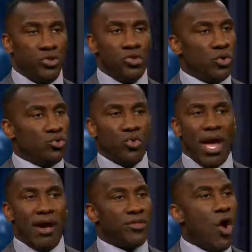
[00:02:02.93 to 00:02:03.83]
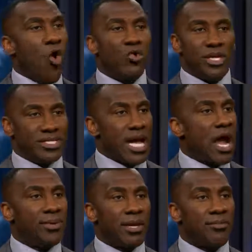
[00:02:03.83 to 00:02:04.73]
you have the
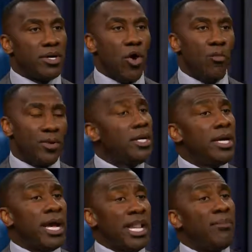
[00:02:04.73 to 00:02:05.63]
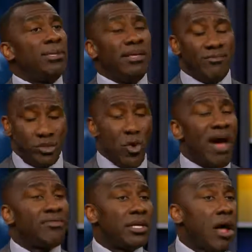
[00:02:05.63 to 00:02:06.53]
entire playbook open, and I believe you
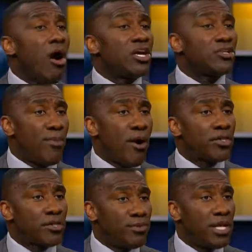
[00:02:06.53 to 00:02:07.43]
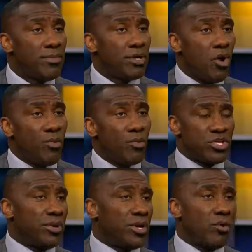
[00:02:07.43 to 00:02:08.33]
have a large part of the playbook open with
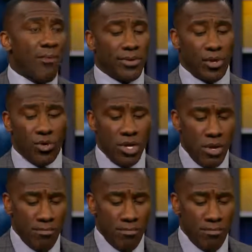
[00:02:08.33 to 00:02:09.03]
Jimmy Garoppolo.